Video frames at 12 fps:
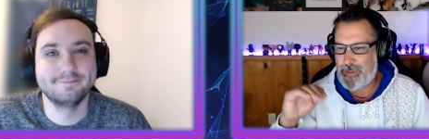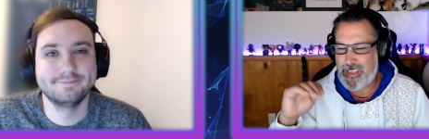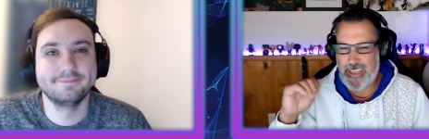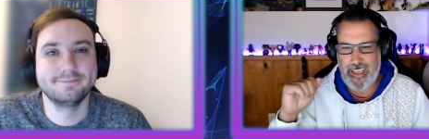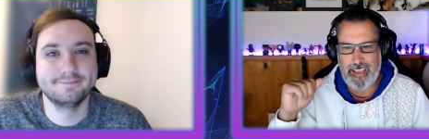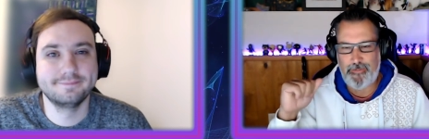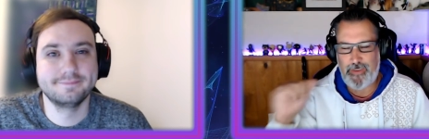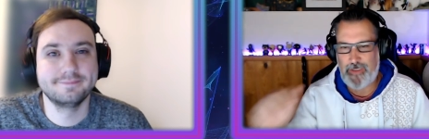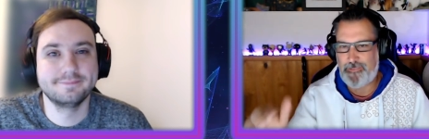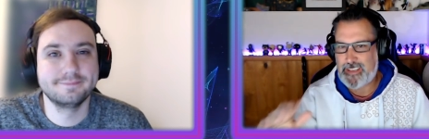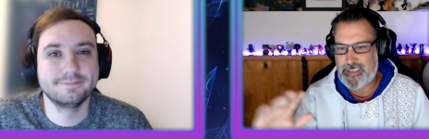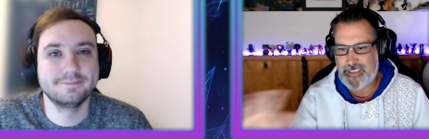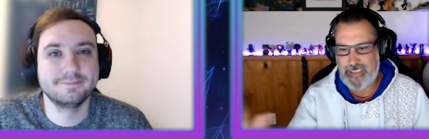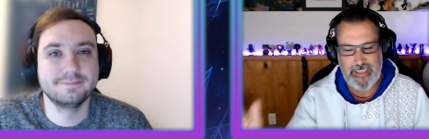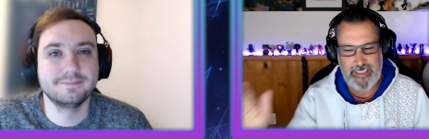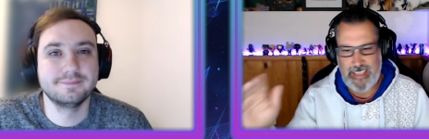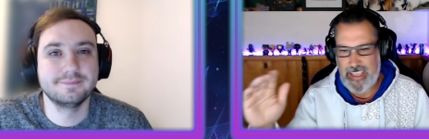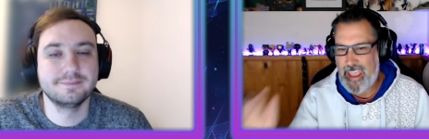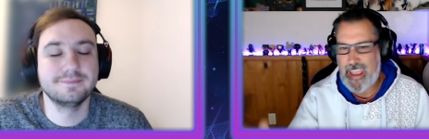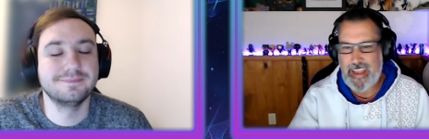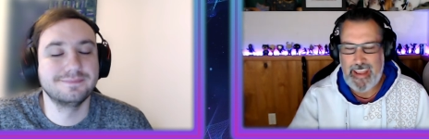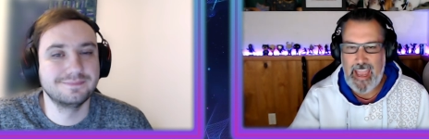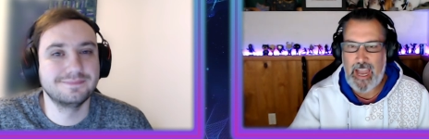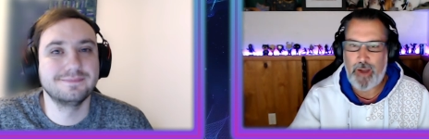Speaker 1: to be like 50, 60,
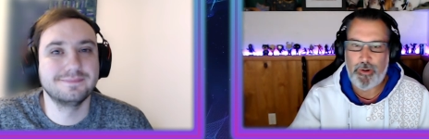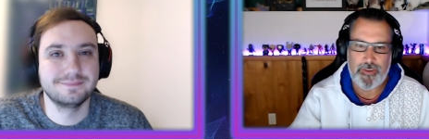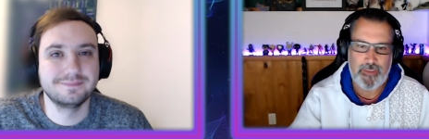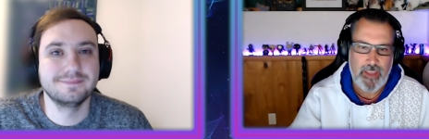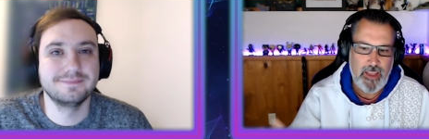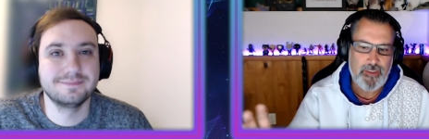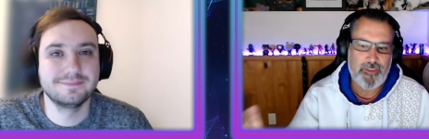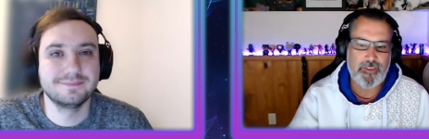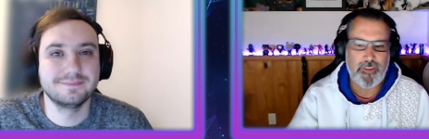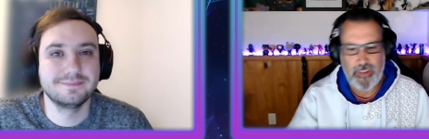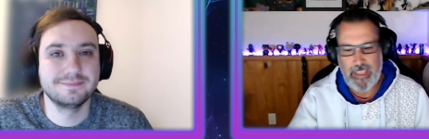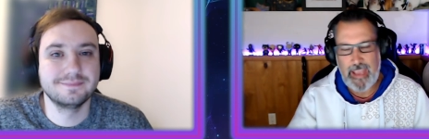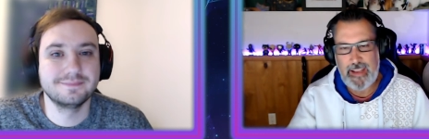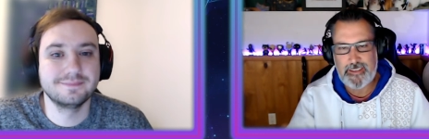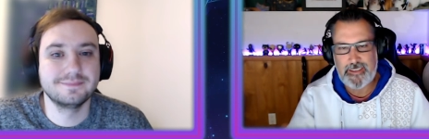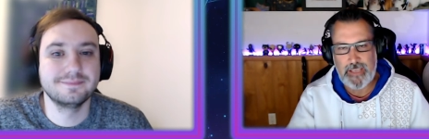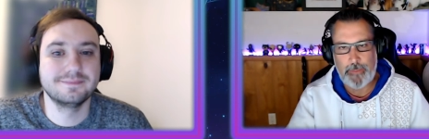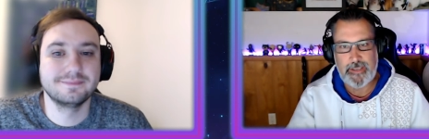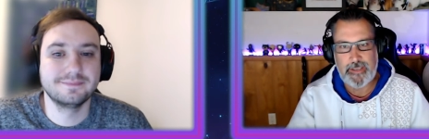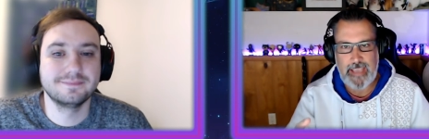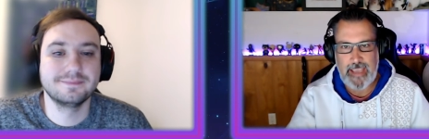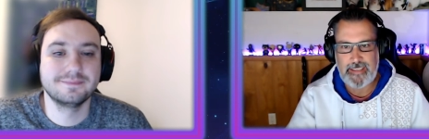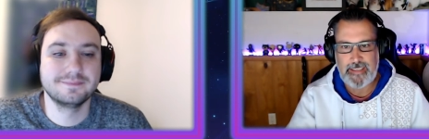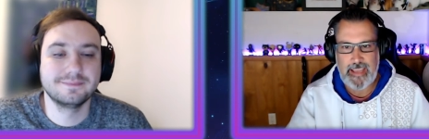80 hours. So get into something
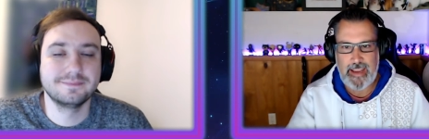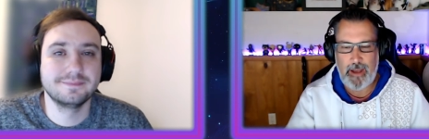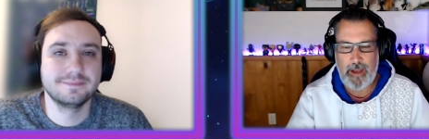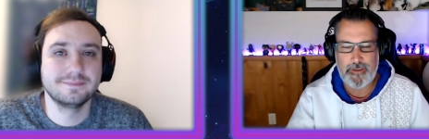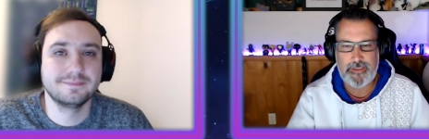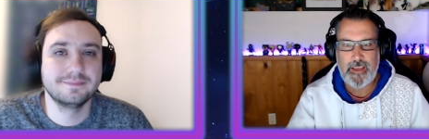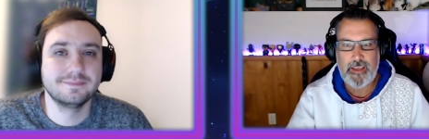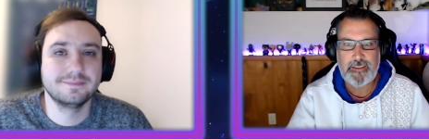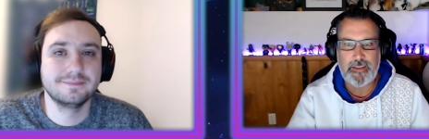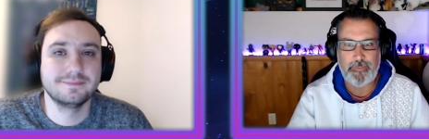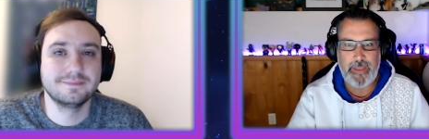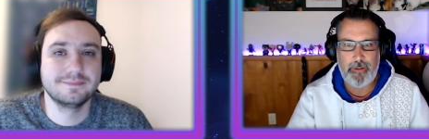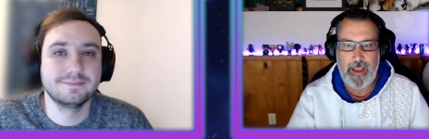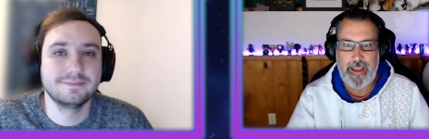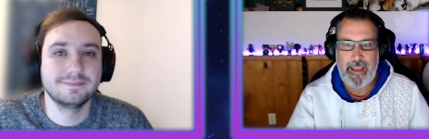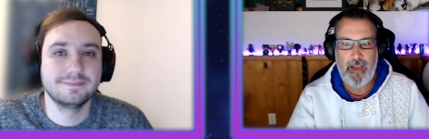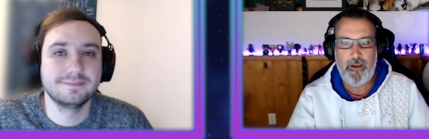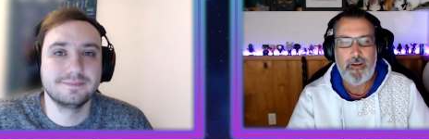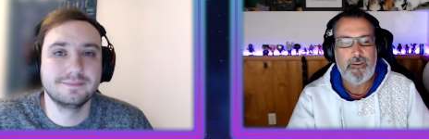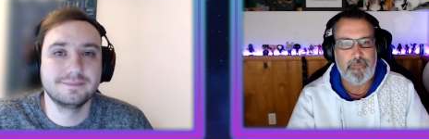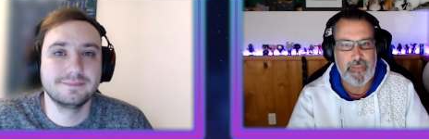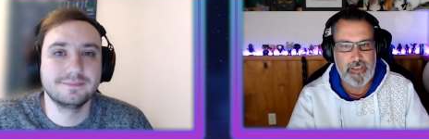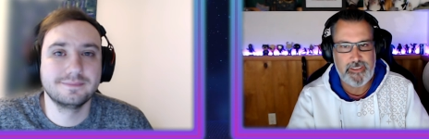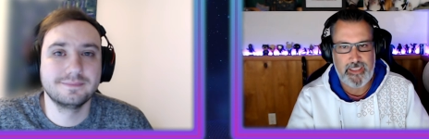that's 8 to 10 hours to me right now
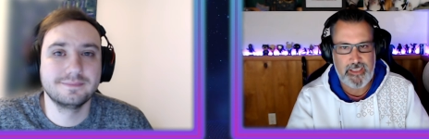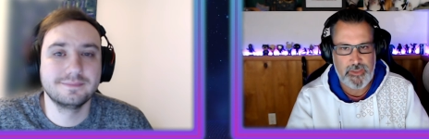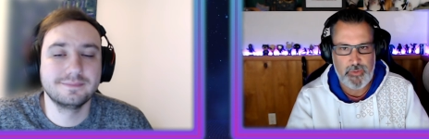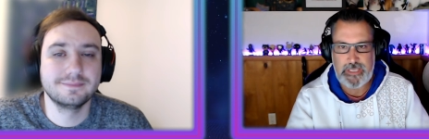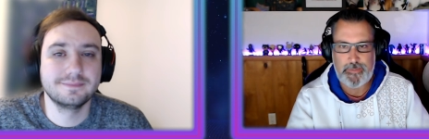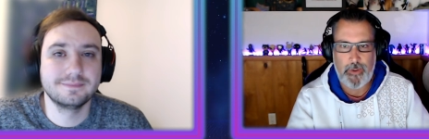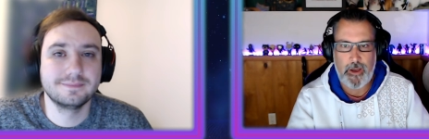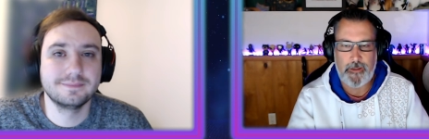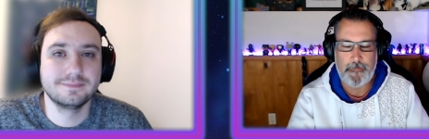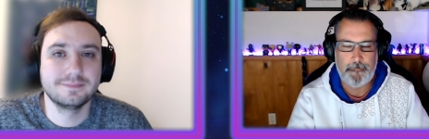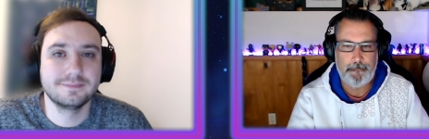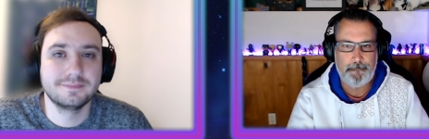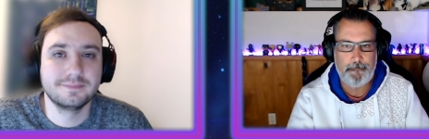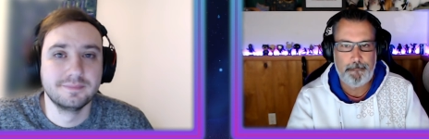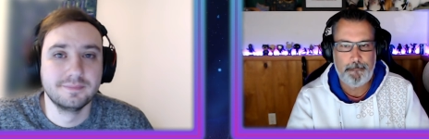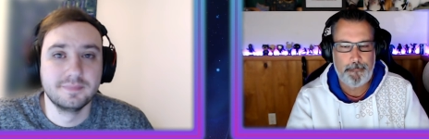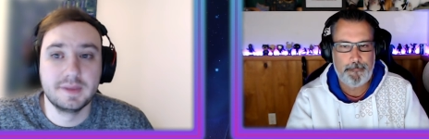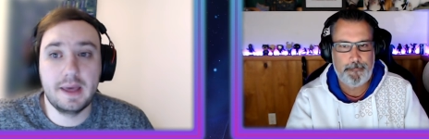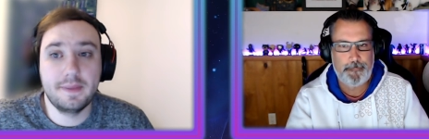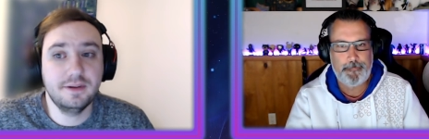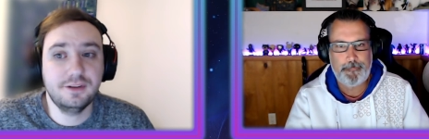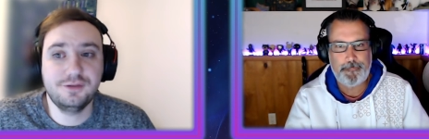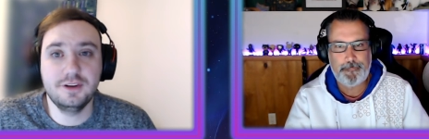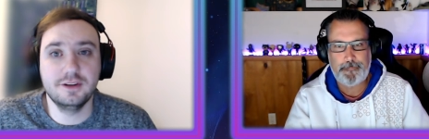feels
Speaker 2: like the sweet spot. Yeah,
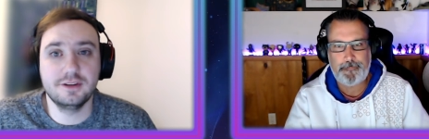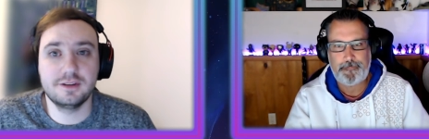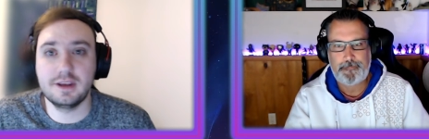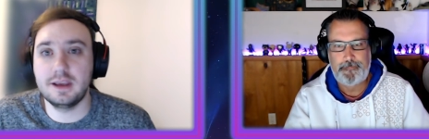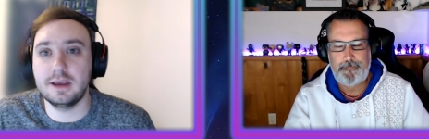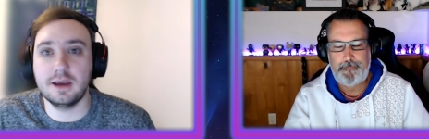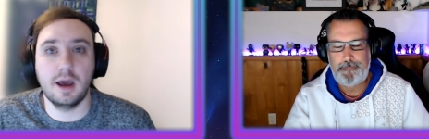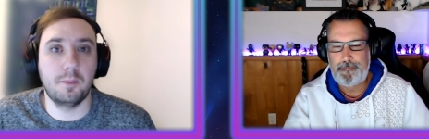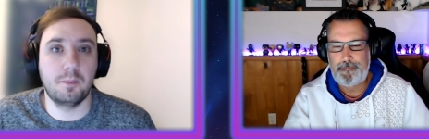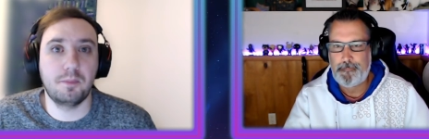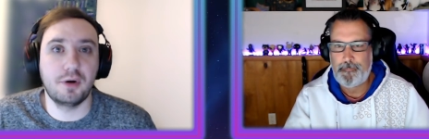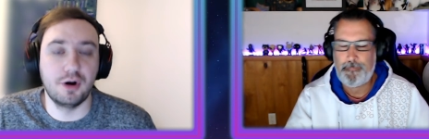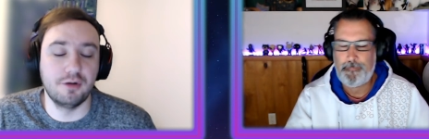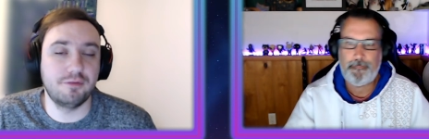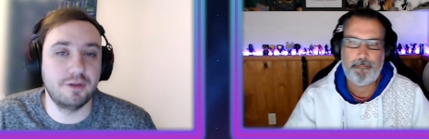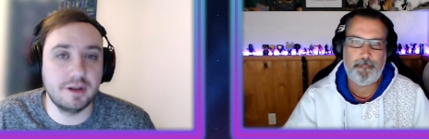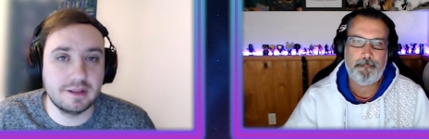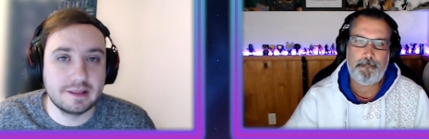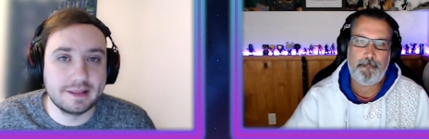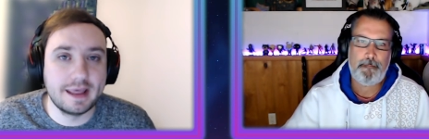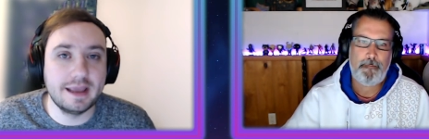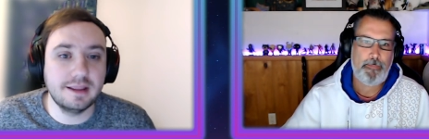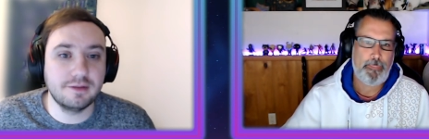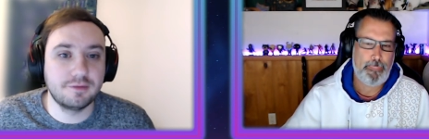this feels like a perfect
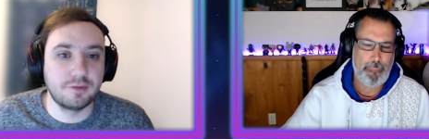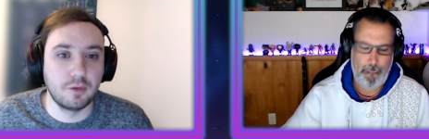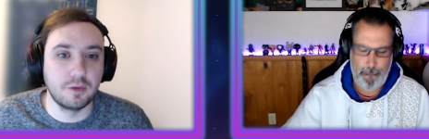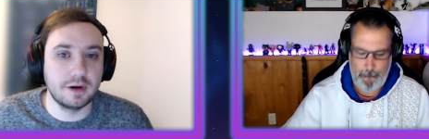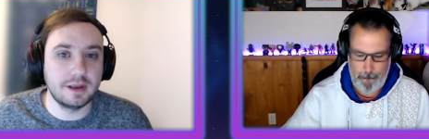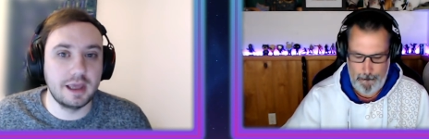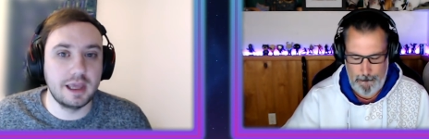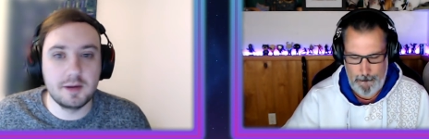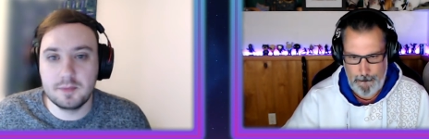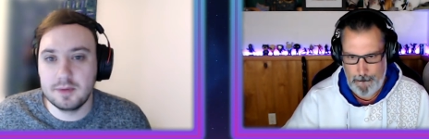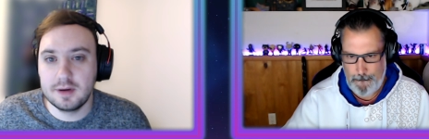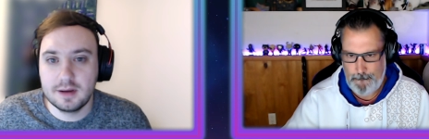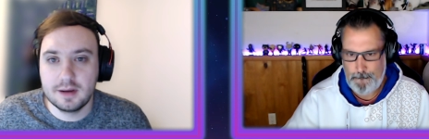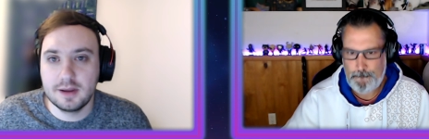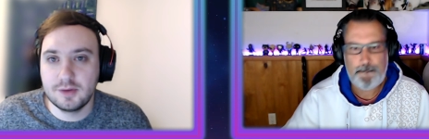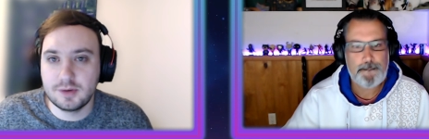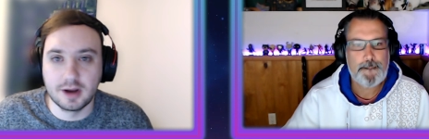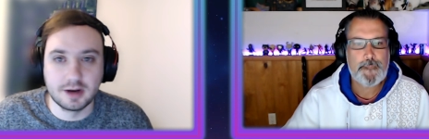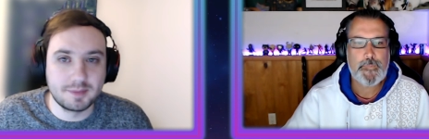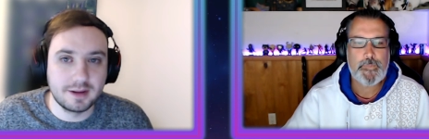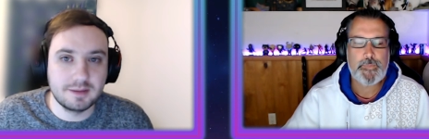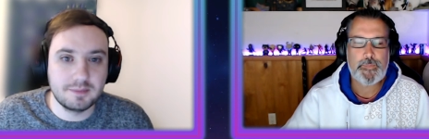length for a game we talked about that